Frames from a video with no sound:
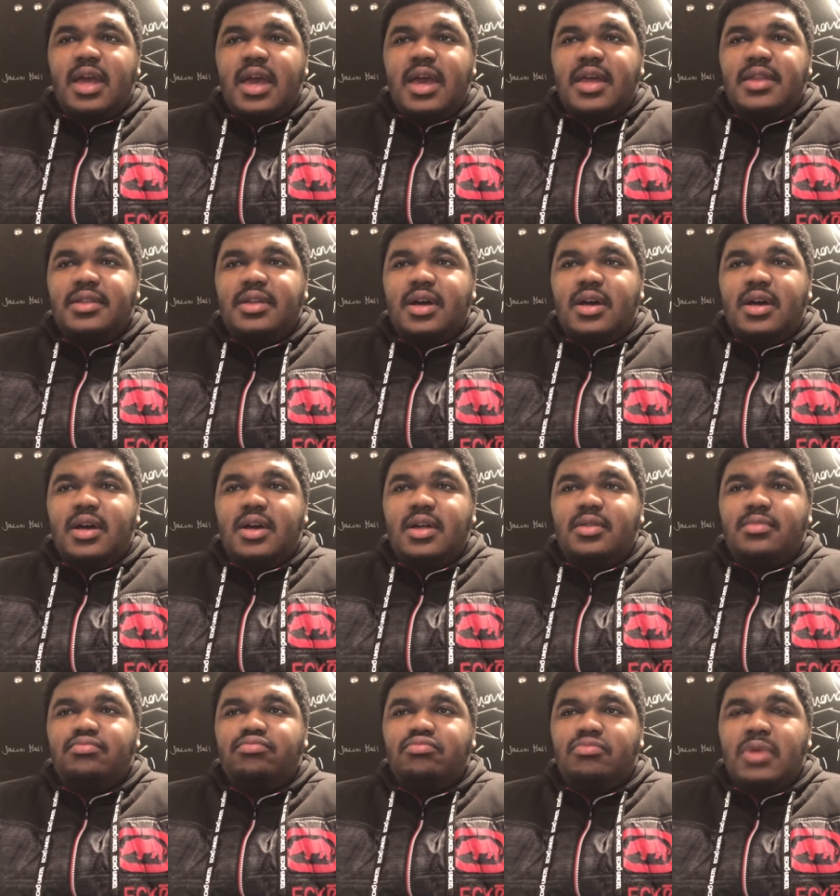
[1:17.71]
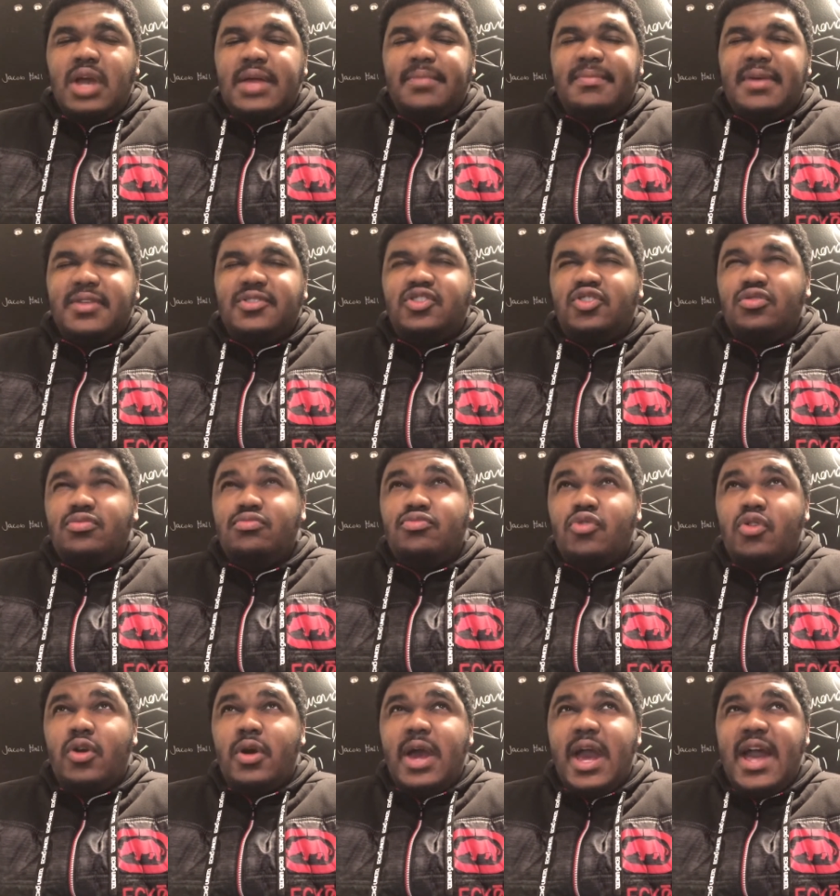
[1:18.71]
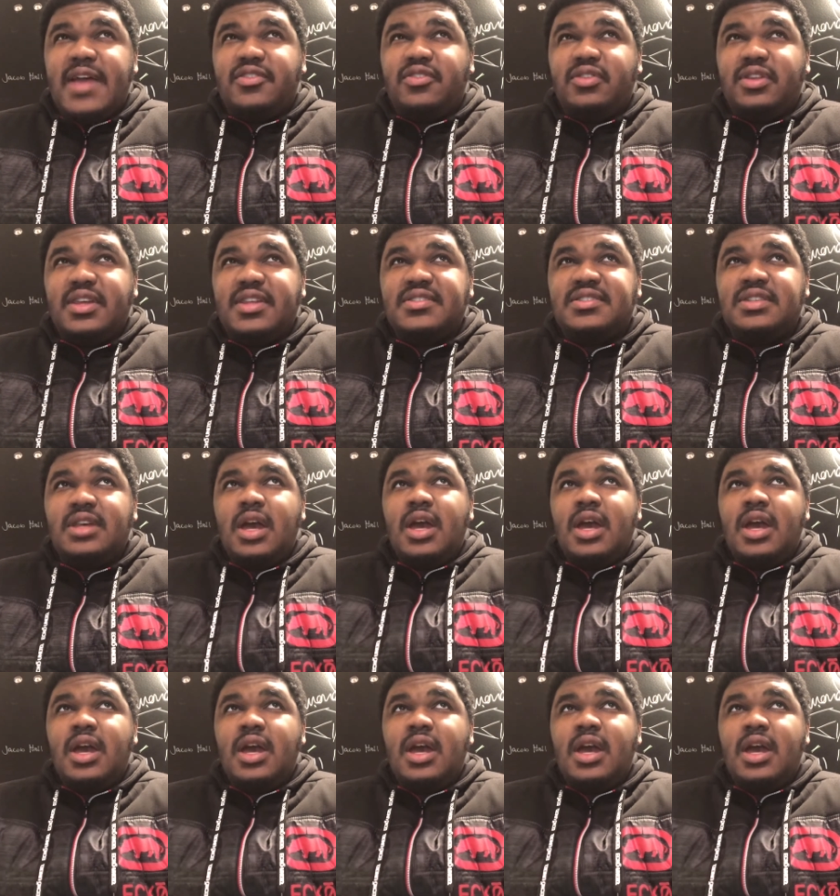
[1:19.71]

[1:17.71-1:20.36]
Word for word: And uh, yeah, two more after this.